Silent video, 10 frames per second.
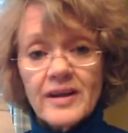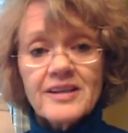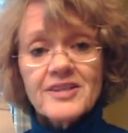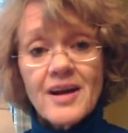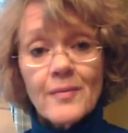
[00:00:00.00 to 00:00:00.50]

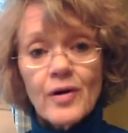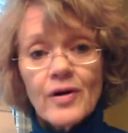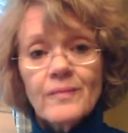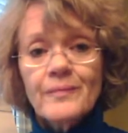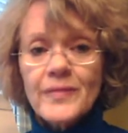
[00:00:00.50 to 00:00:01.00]
each
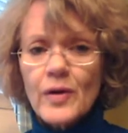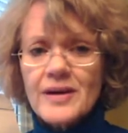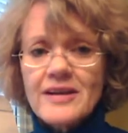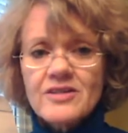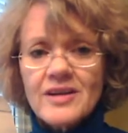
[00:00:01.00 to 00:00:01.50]
number or
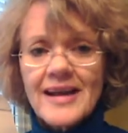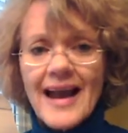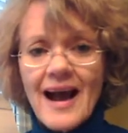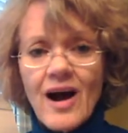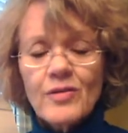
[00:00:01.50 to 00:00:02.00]
each
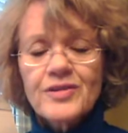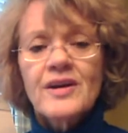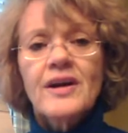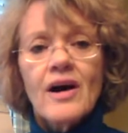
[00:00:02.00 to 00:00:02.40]
account